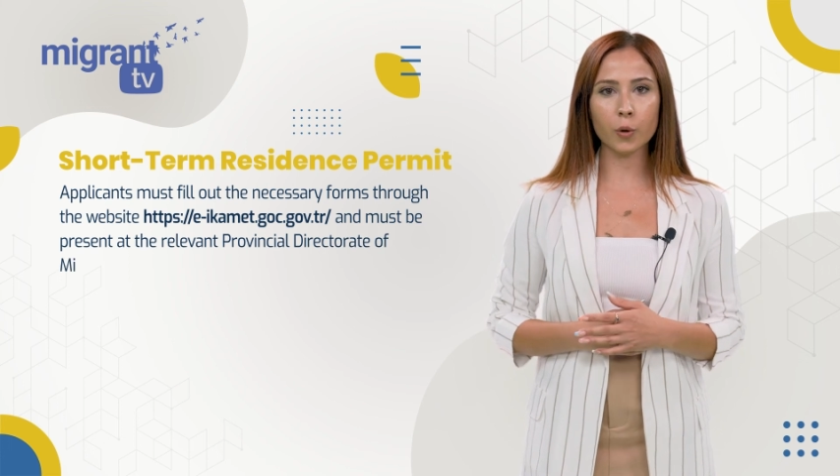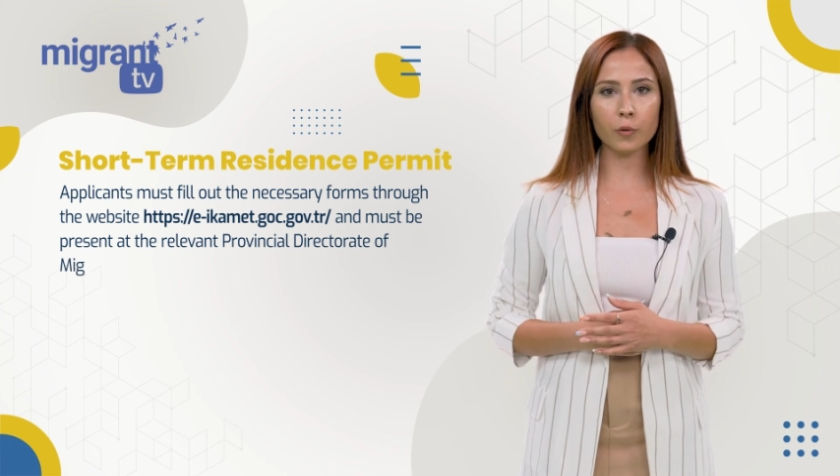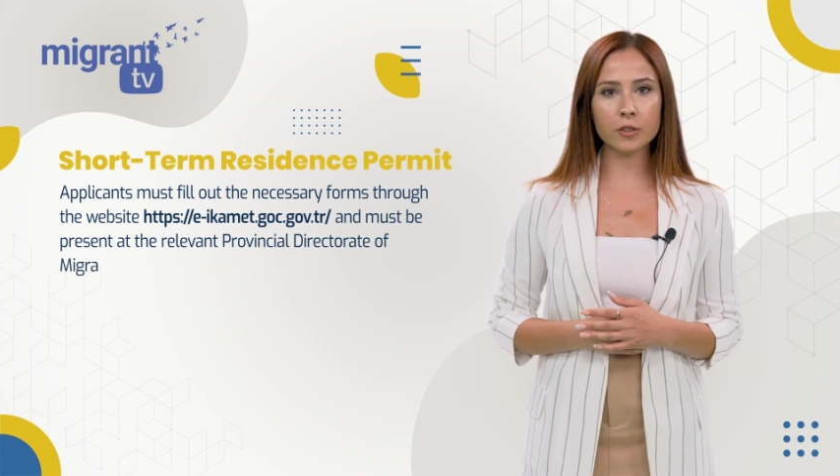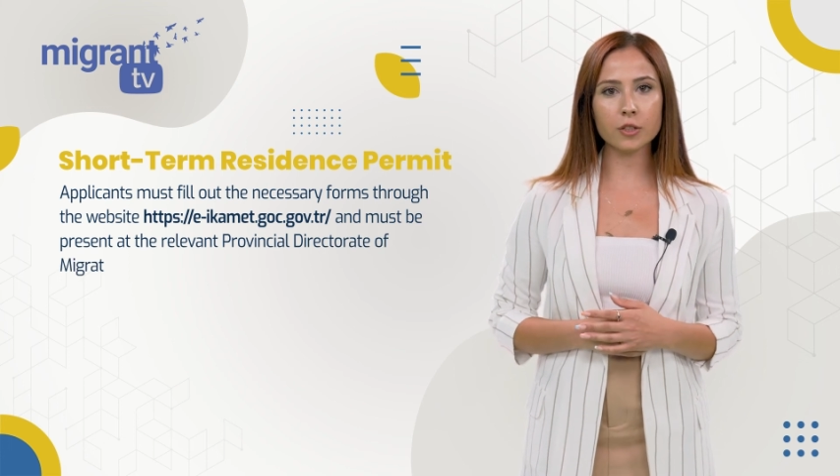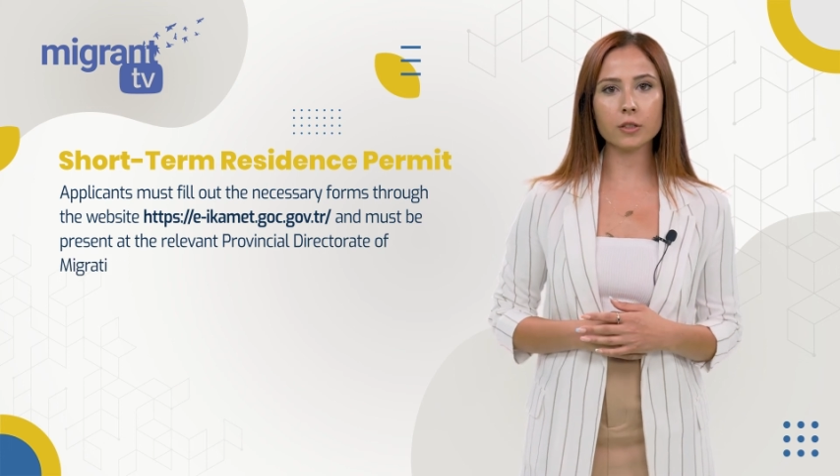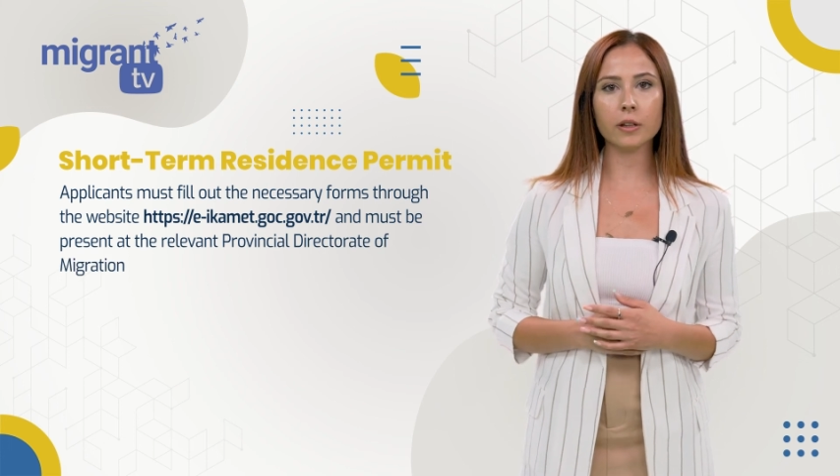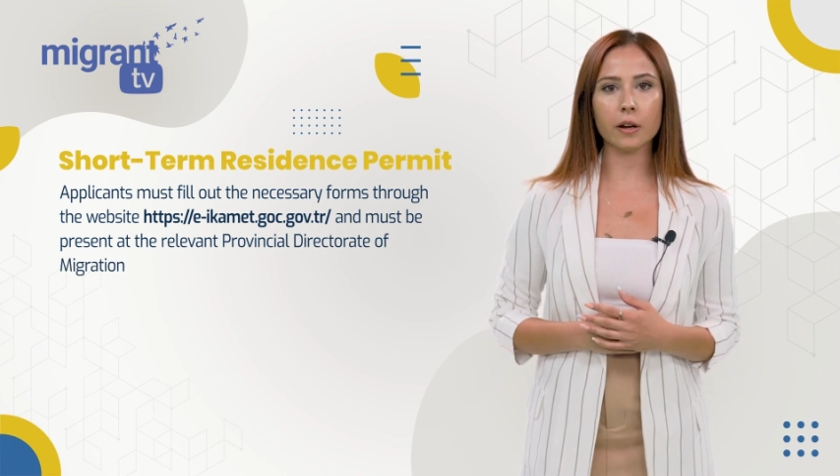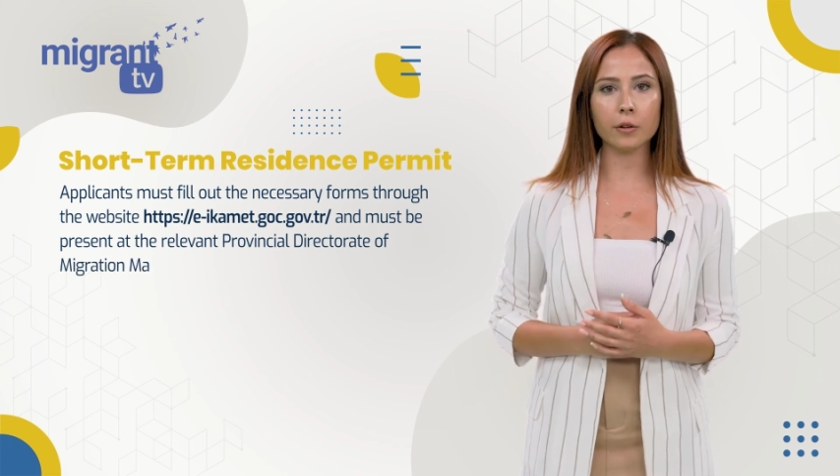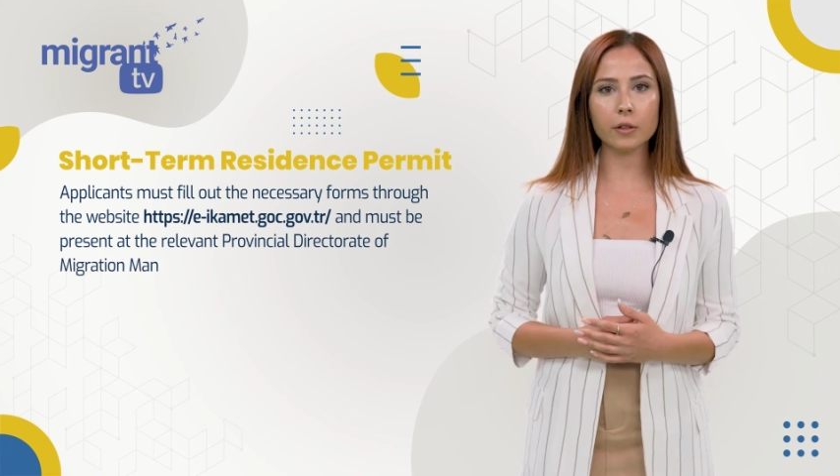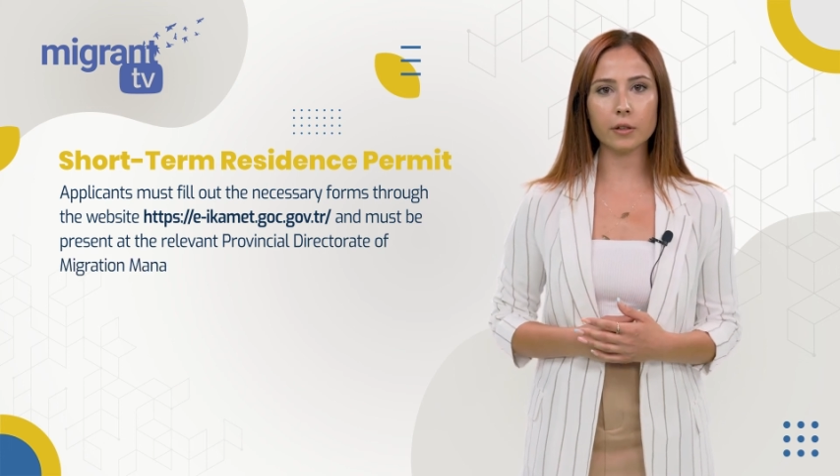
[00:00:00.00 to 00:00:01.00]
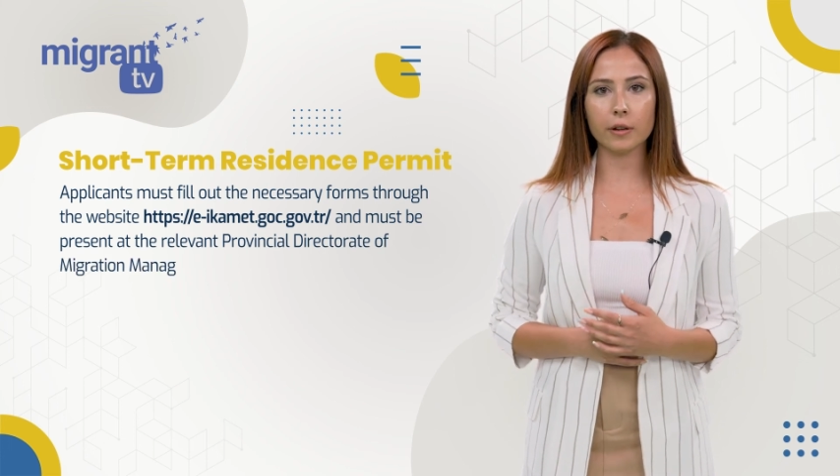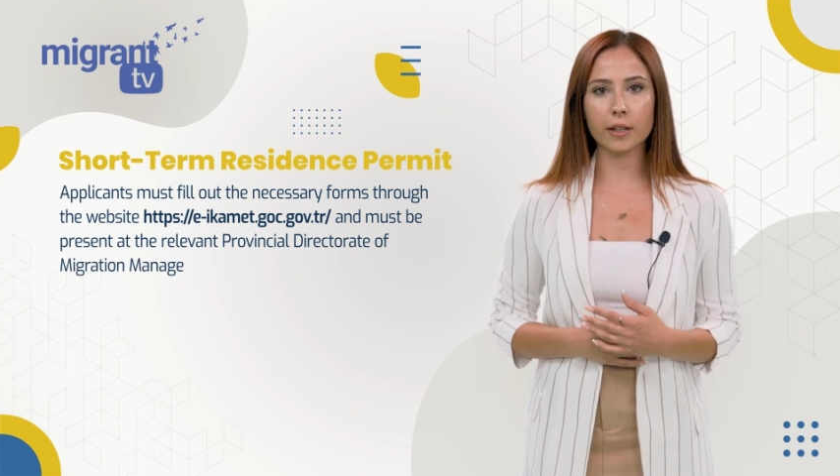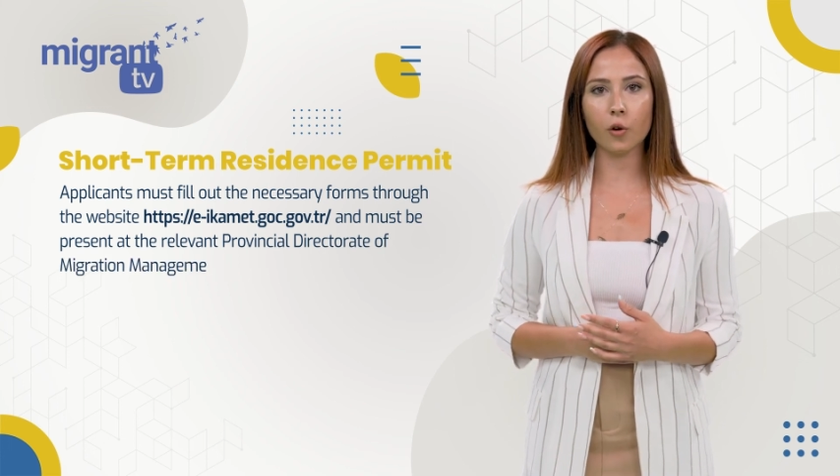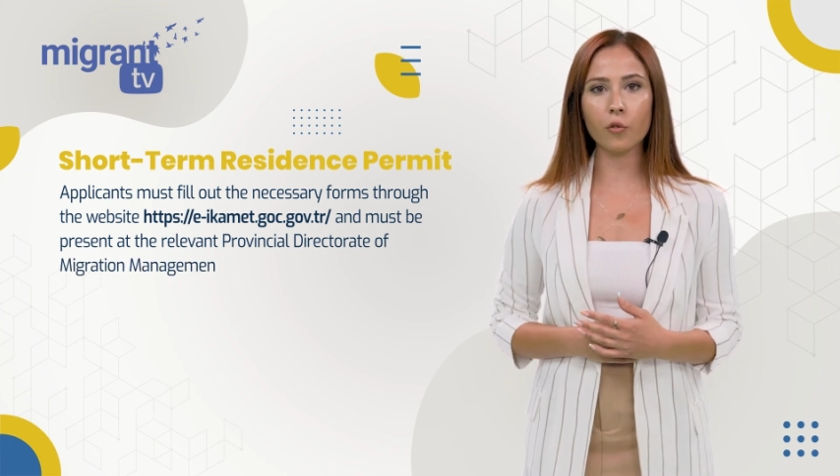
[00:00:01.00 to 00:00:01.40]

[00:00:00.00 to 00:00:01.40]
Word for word: Provincial Directorate